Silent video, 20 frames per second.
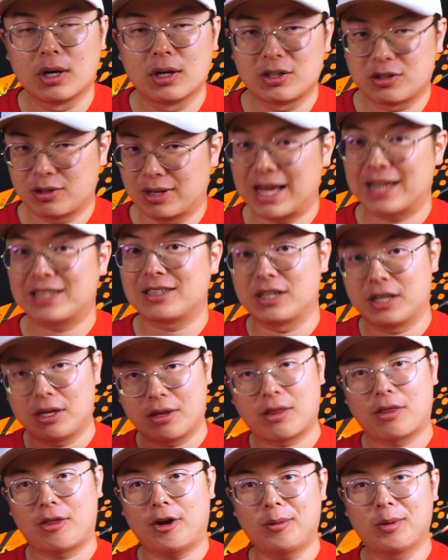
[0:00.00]
So lastly,
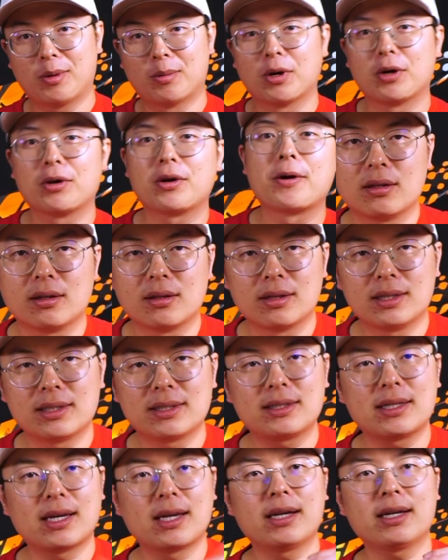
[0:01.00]
thermal mode.
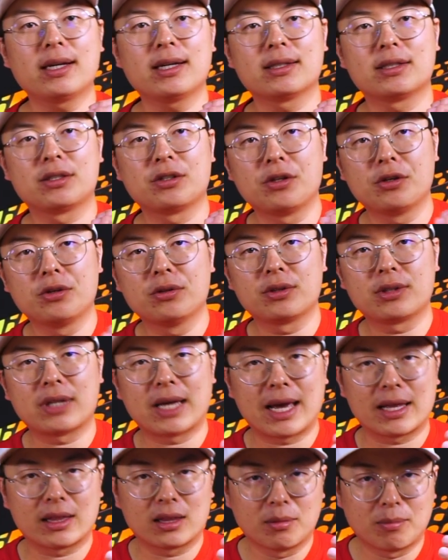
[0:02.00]
This setting is used
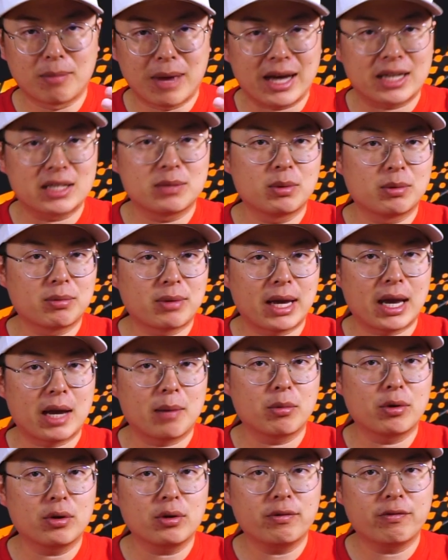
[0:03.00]
at the maximum
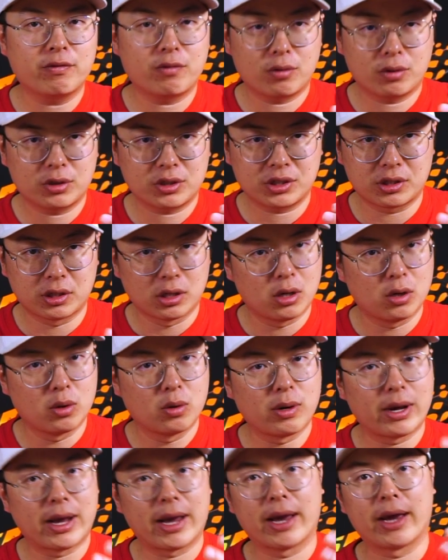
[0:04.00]
camber for
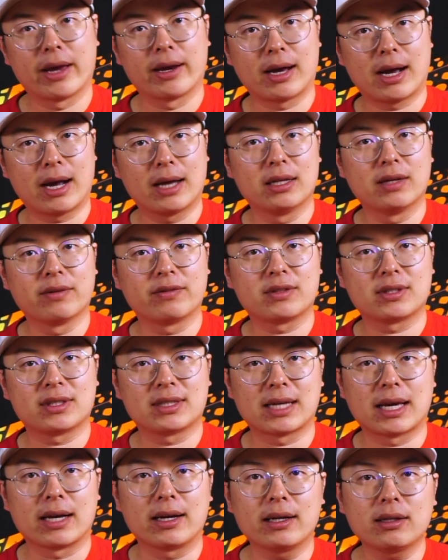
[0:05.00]
slow and high lift
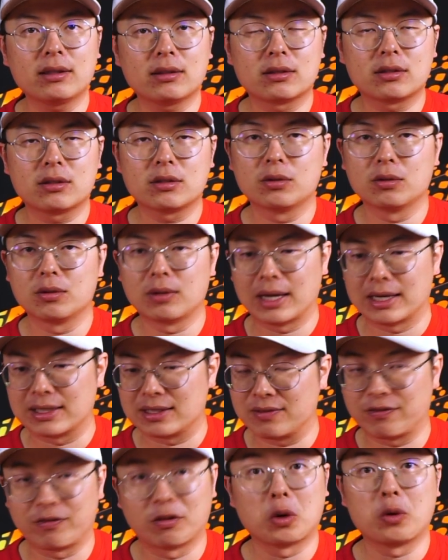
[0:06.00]
setting, so
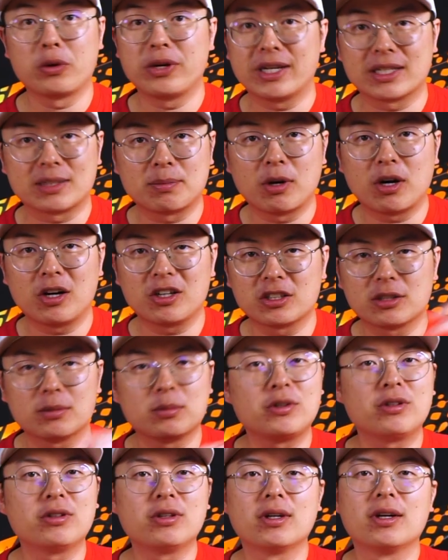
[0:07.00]
as floaty as
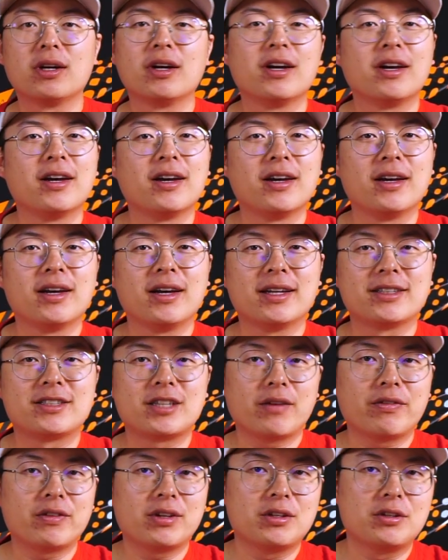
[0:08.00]
possible. It's
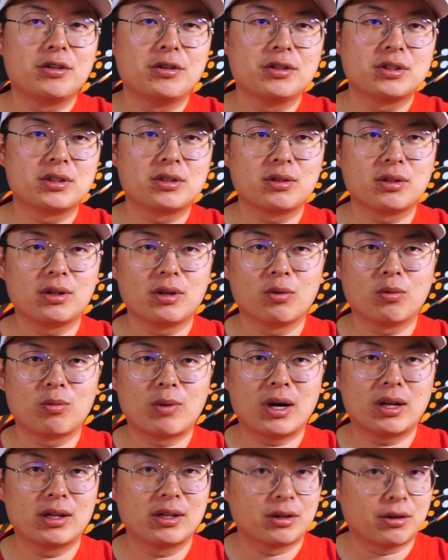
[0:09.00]
often used
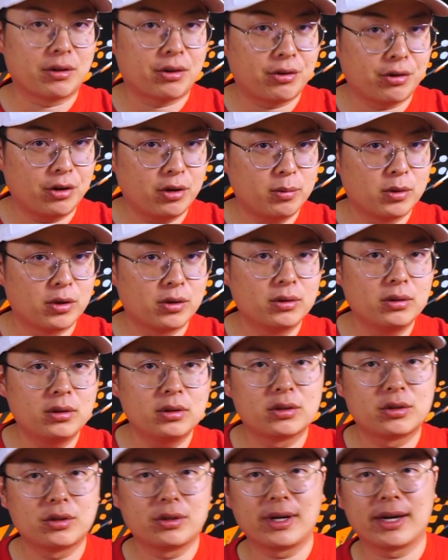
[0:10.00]
while in a thermal,
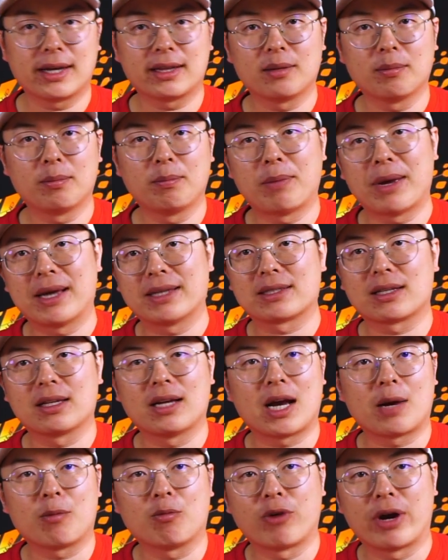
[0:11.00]
so you get the best
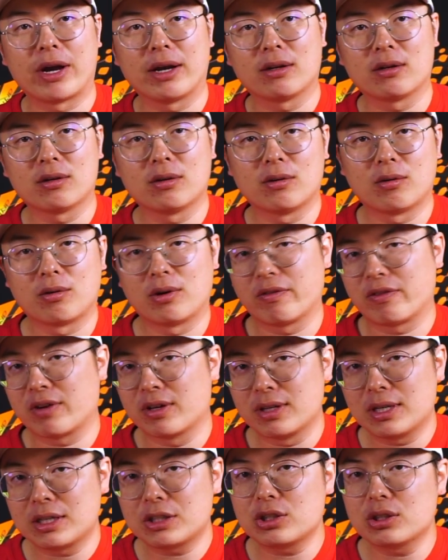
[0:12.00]
climb rate, or if
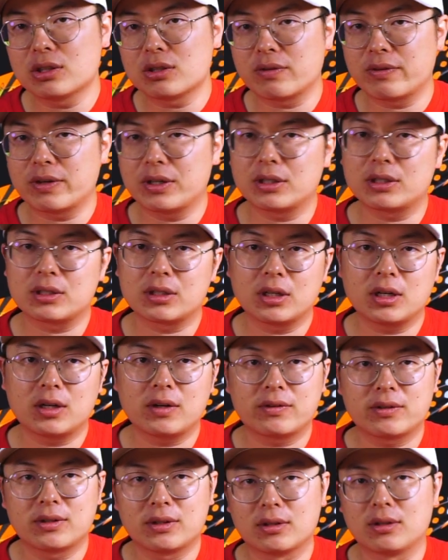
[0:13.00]
conditions are very
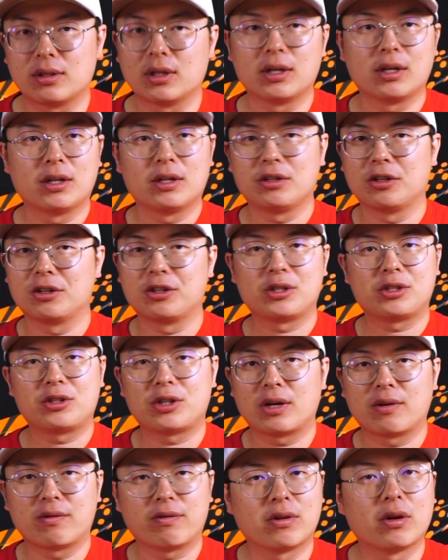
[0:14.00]
soft and you're just
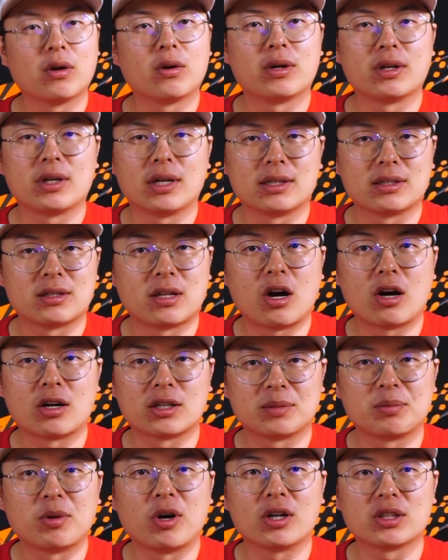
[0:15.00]
trying to float as long
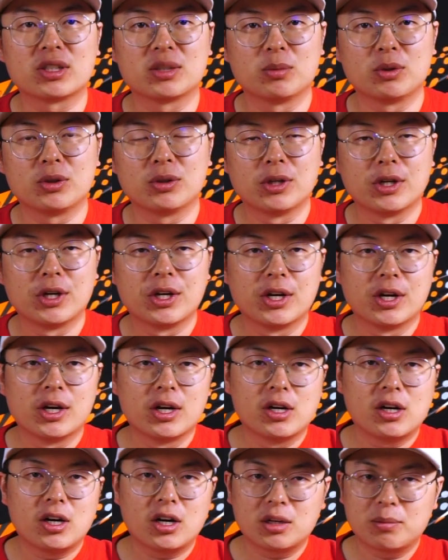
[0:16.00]
as possible.
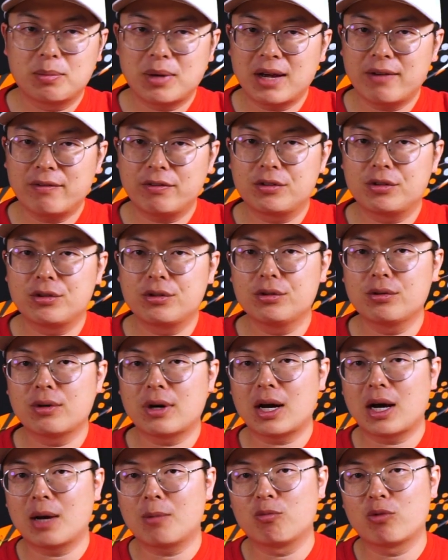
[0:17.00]
On the BAMF 2,
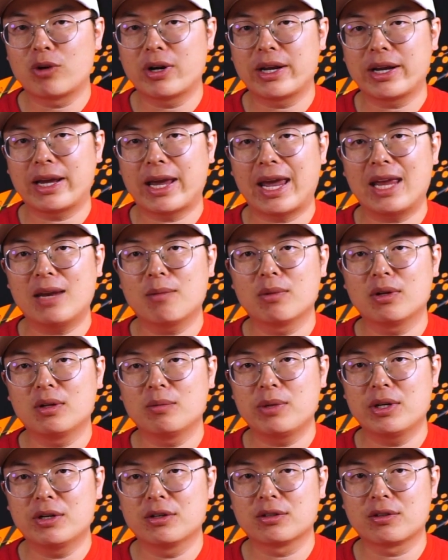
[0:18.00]
I'm running 8
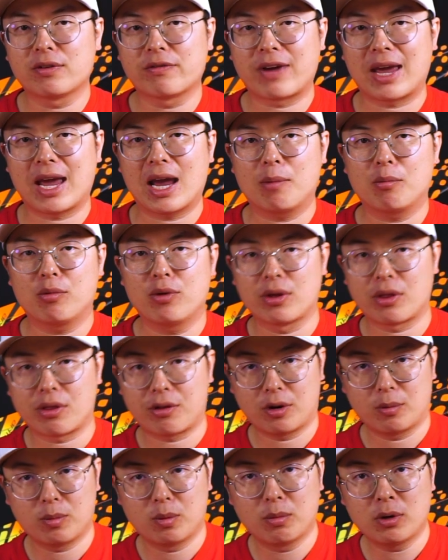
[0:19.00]
millimeters of camber in
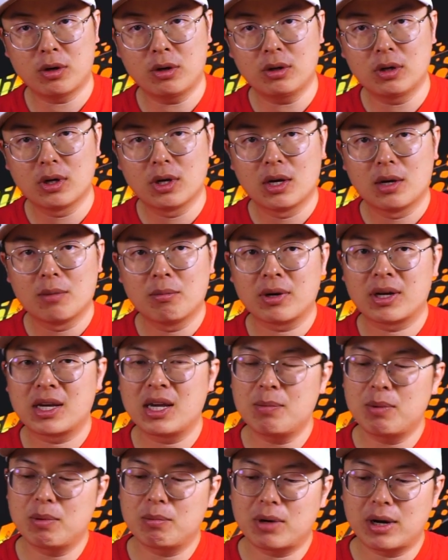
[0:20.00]
thermal mode, but
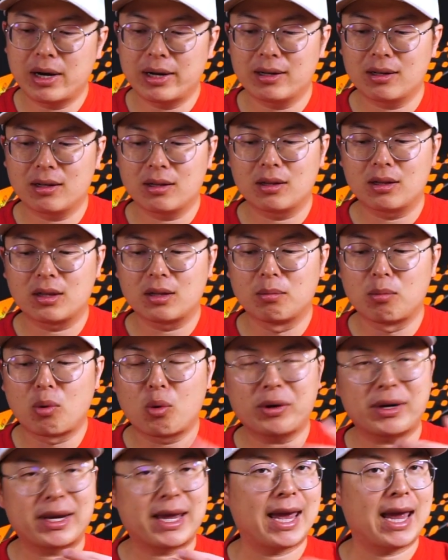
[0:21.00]
keep in mind, the
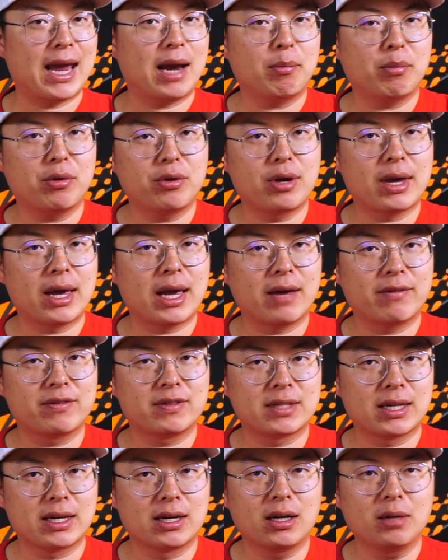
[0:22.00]
more camber you have
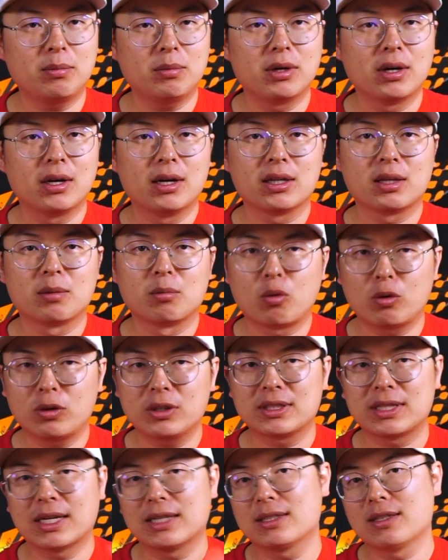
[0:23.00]
set up, the more
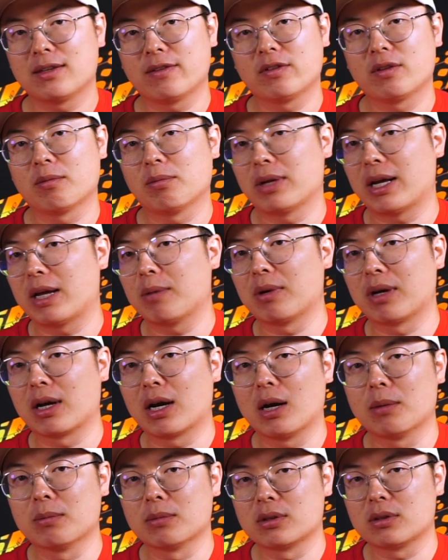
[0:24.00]
sensitive the plane
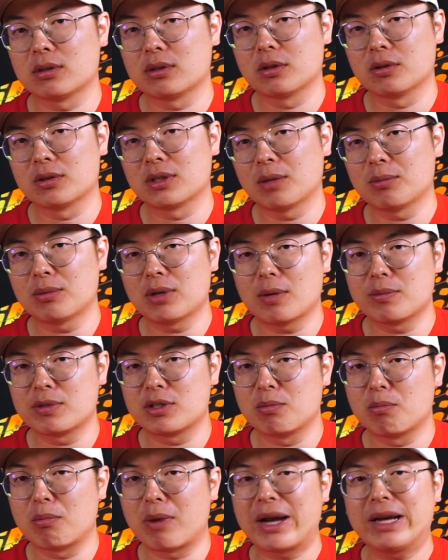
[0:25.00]
becomes, so sometimes
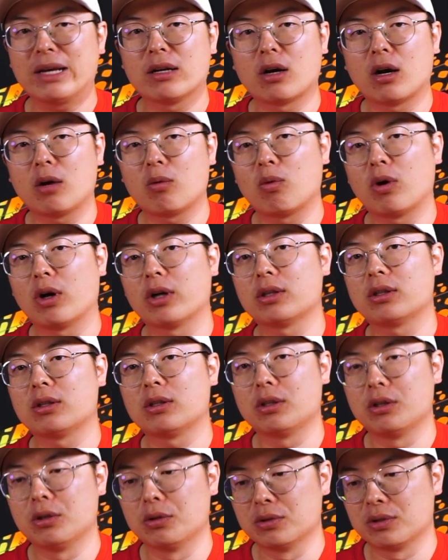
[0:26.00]
you might not want to
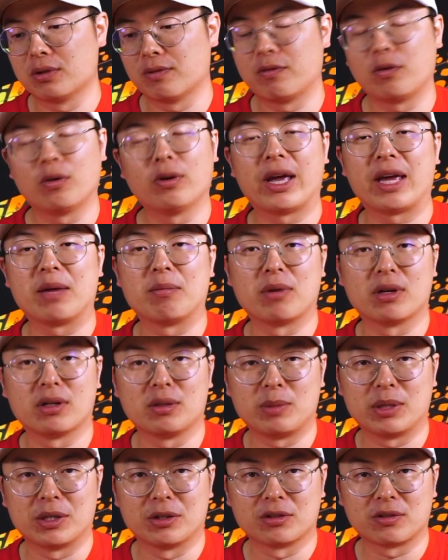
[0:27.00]
use the full 8
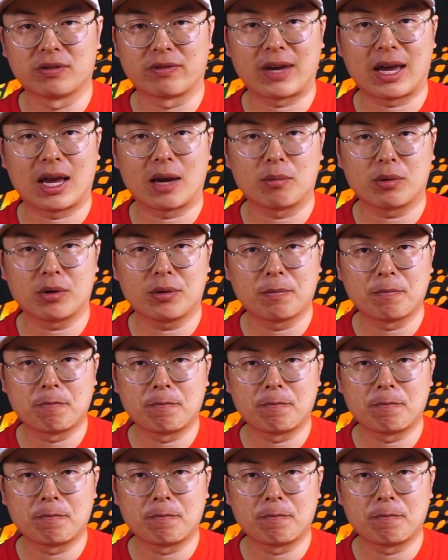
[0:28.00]
millimeters of camber.